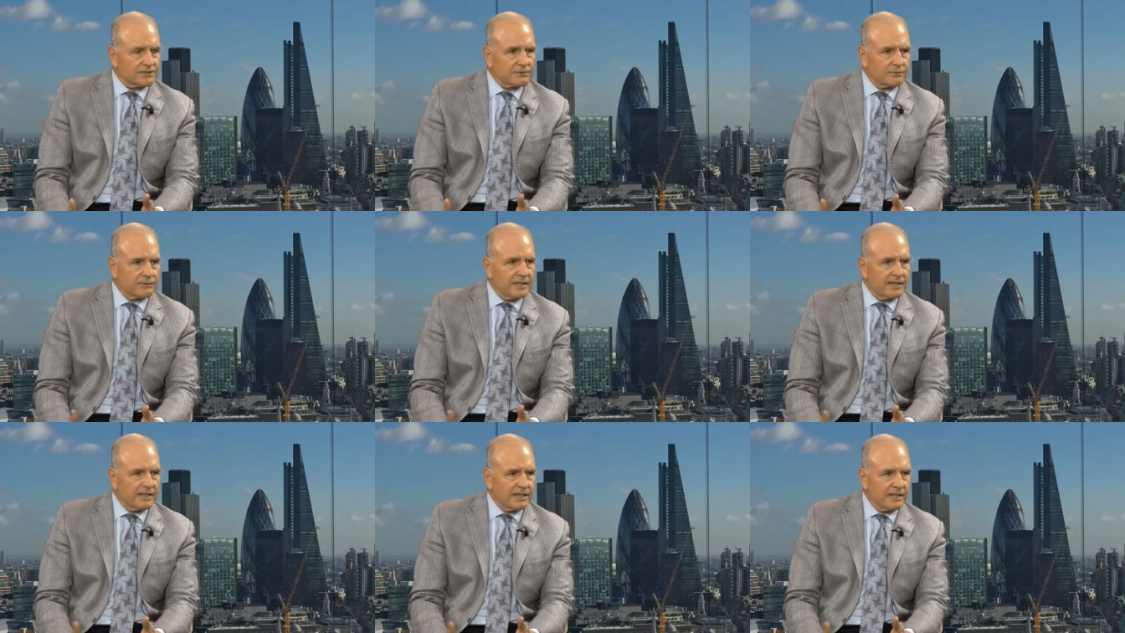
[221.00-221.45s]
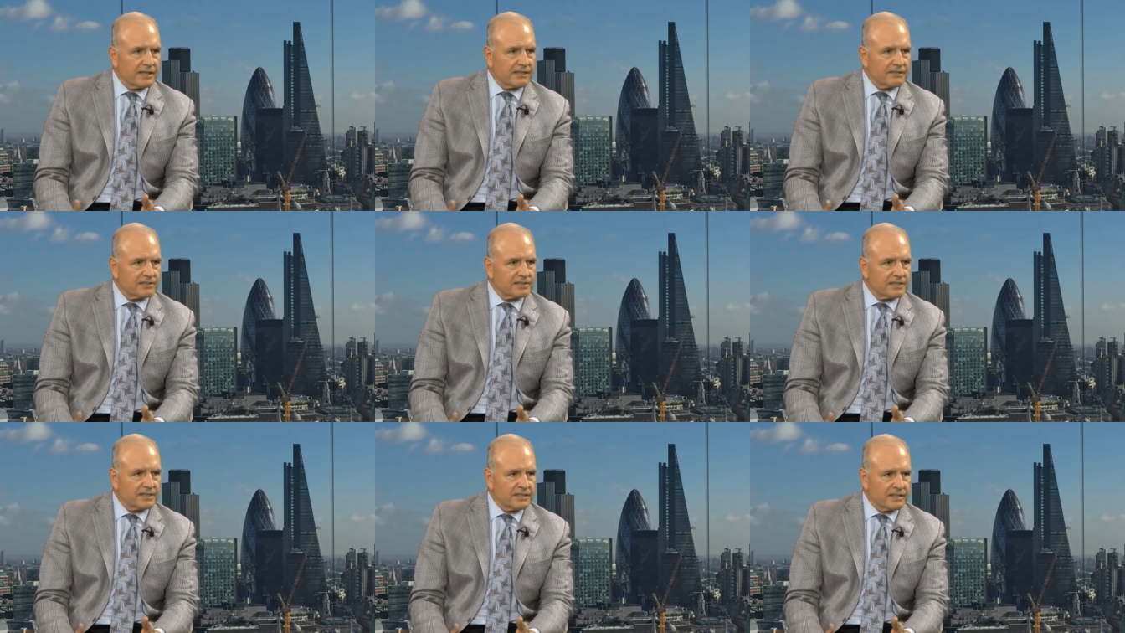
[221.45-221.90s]
three
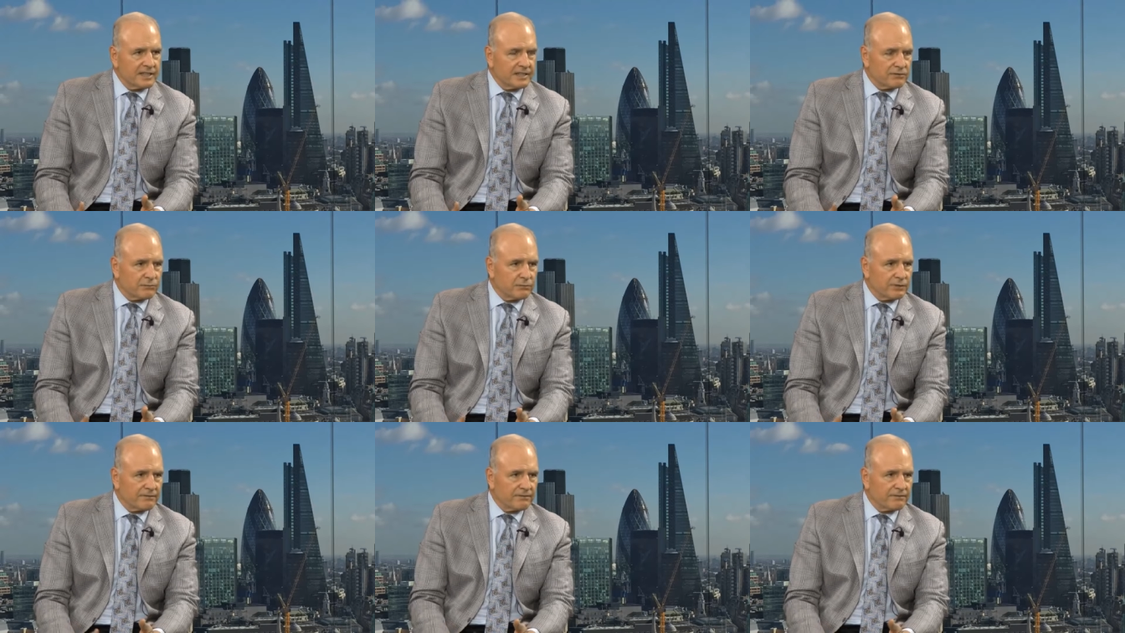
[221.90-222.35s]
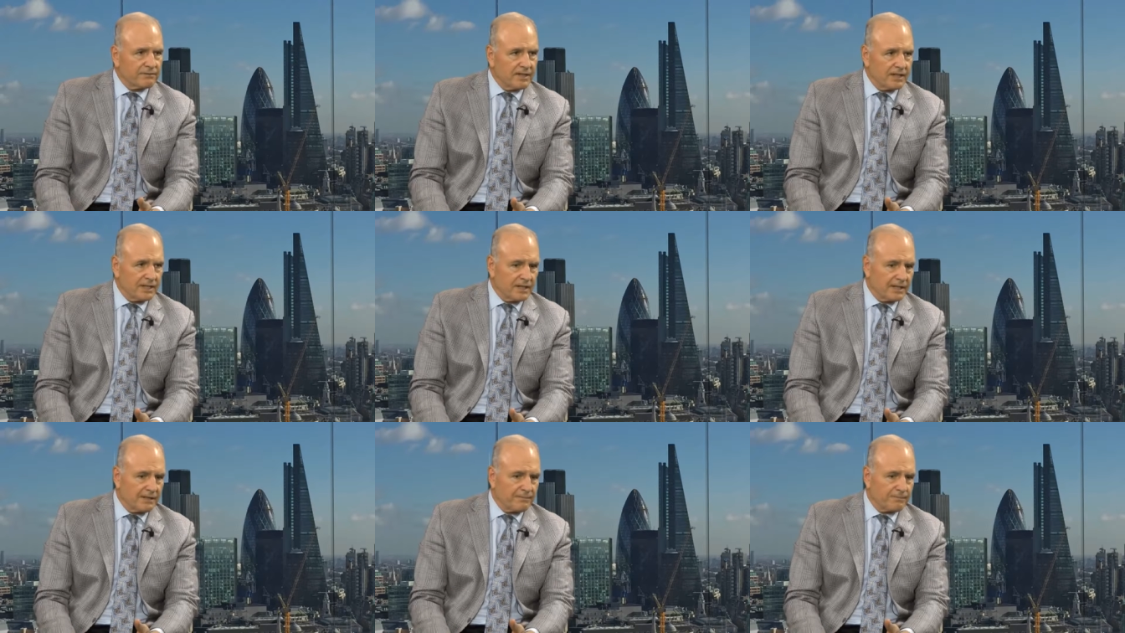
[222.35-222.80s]
years that we've
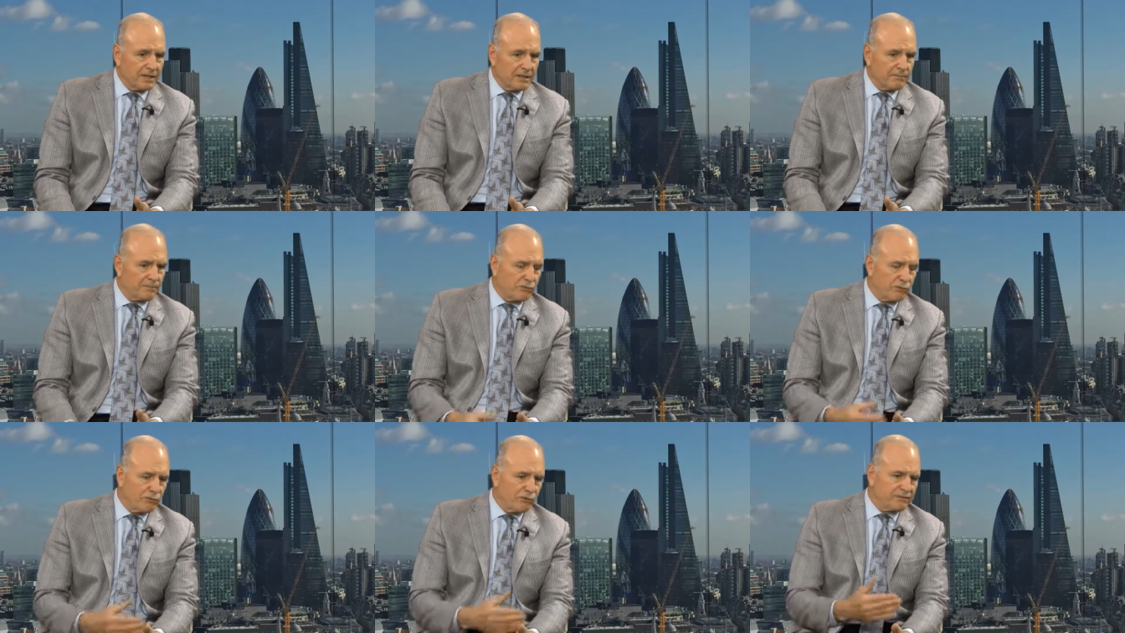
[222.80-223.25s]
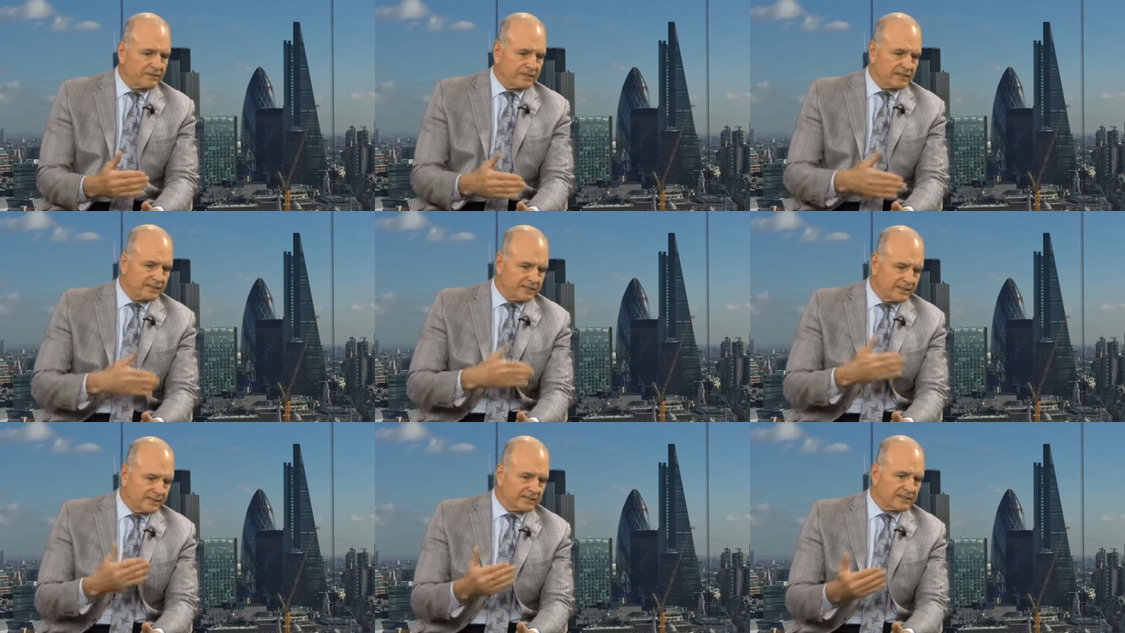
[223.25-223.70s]
um, improved
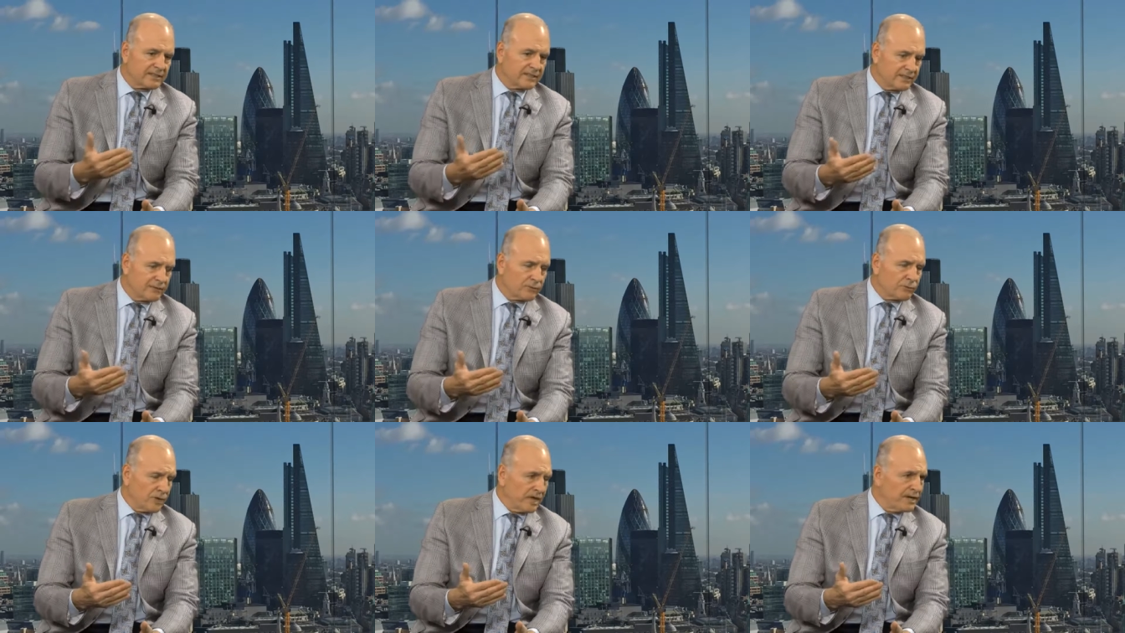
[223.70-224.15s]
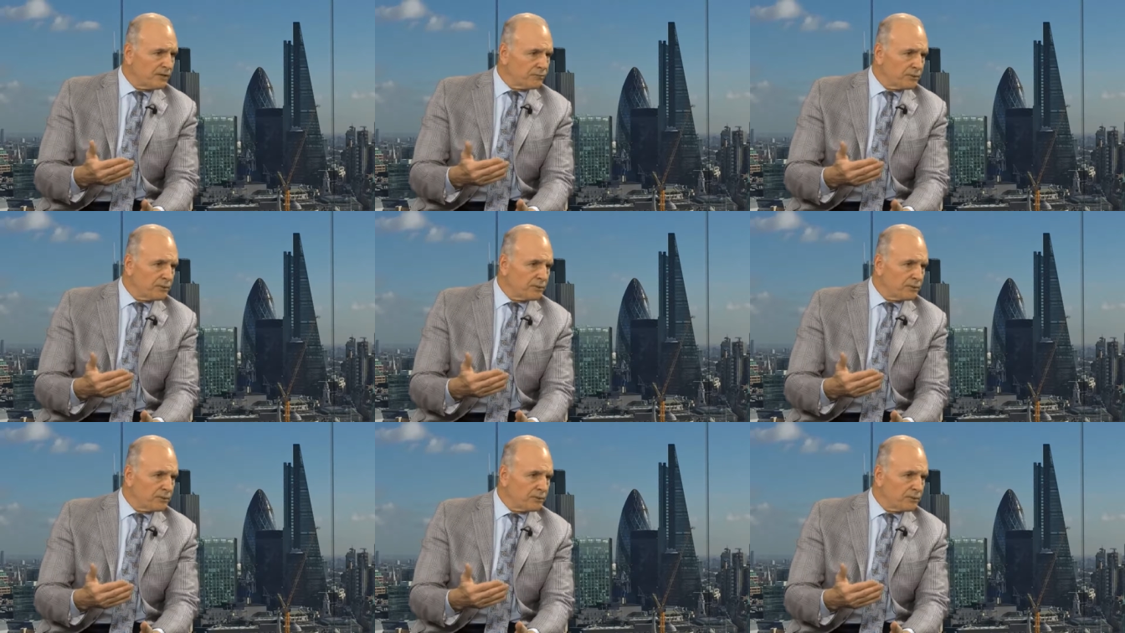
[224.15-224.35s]
at this rate.